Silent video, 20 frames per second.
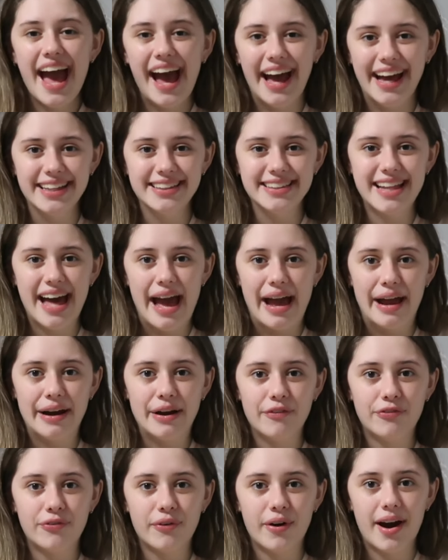And
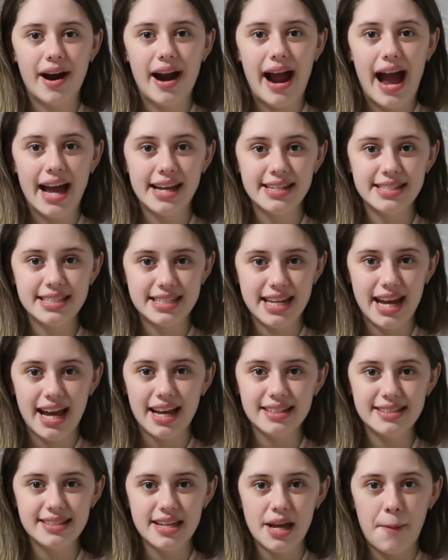then for ice
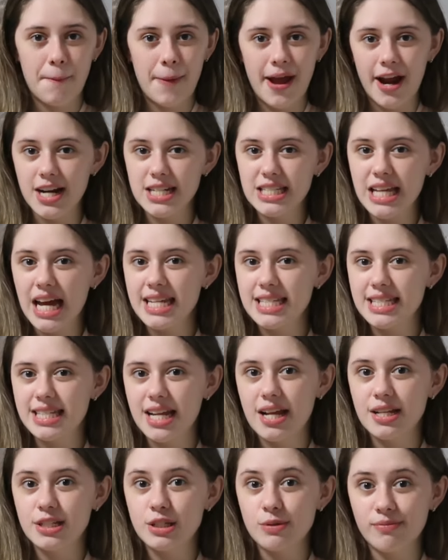dance, like Paris Ice
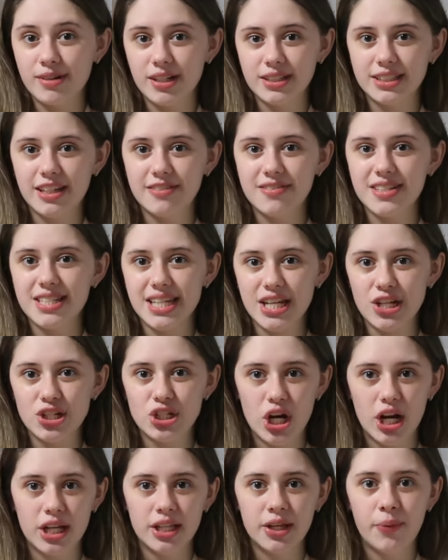Dance, Meryl Davis, and
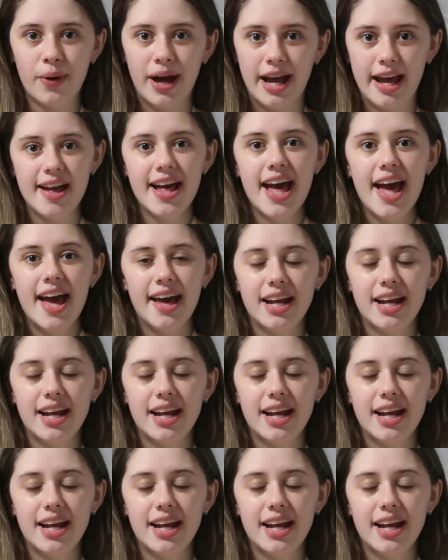Charlie White.